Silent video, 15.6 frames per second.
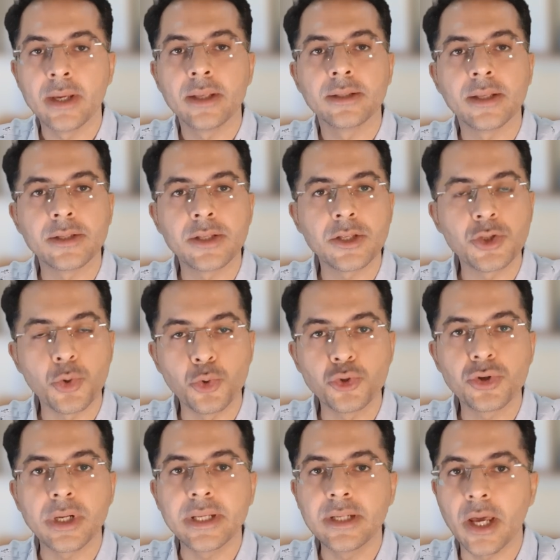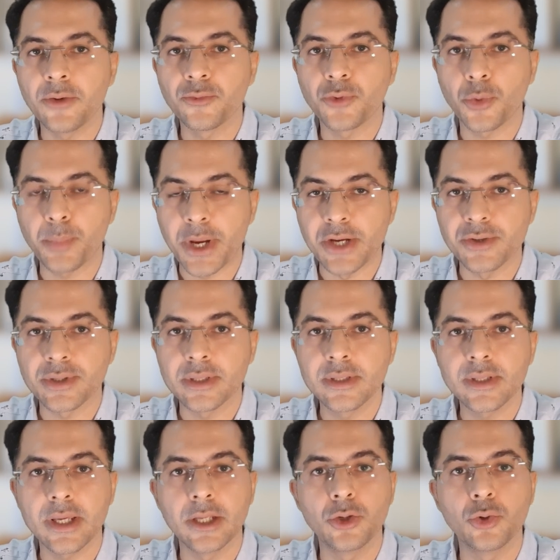This is usually done for patients
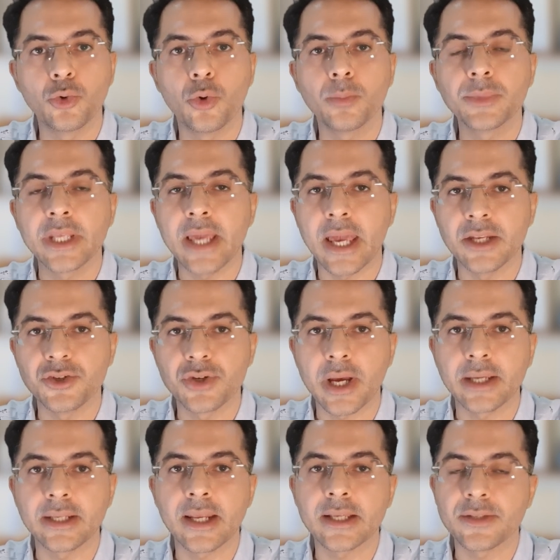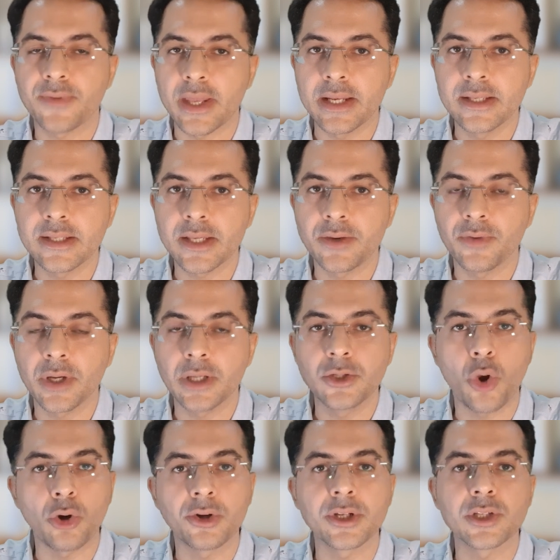in whom the angina is very severe,
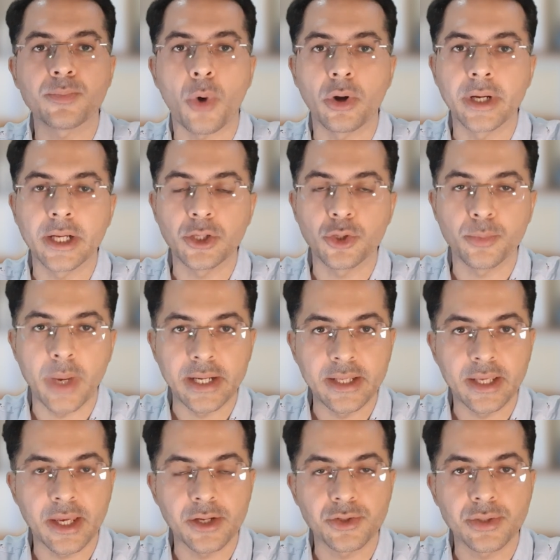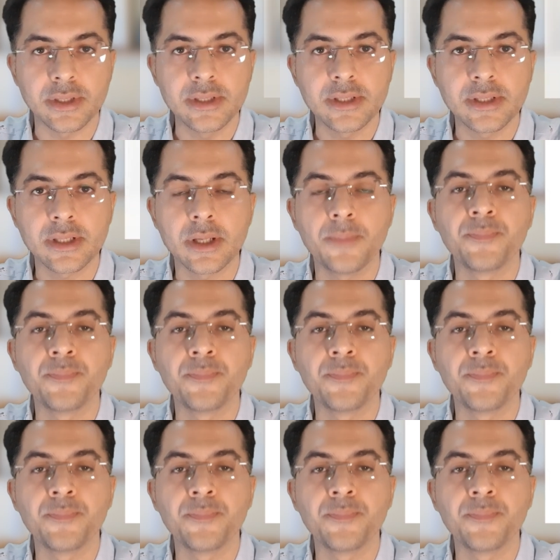not responding to medications,